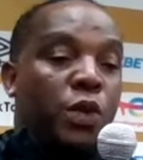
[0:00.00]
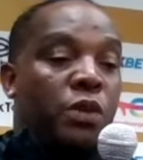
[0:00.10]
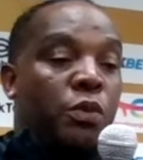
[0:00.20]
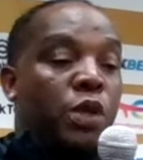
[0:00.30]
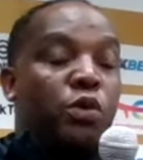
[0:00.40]

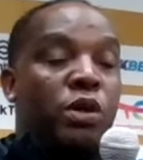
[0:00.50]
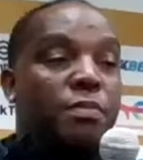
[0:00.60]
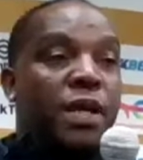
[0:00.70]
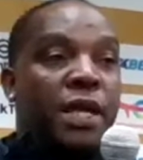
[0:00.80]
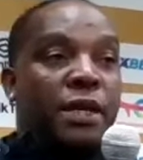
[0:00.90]
we we
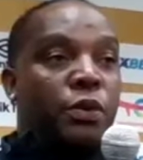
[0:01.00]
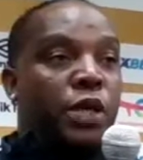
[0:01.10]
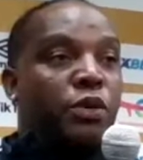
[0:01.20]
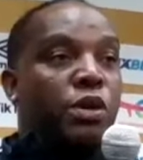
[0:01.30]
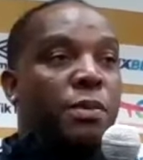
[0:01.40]
couldn't break
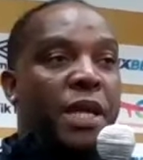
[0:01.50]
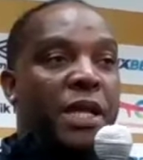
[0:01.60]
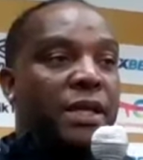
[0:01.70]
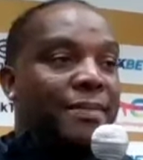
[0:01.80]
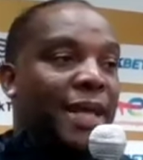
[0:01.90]
we couldn't
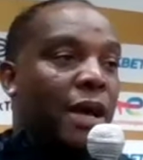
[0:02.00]
break them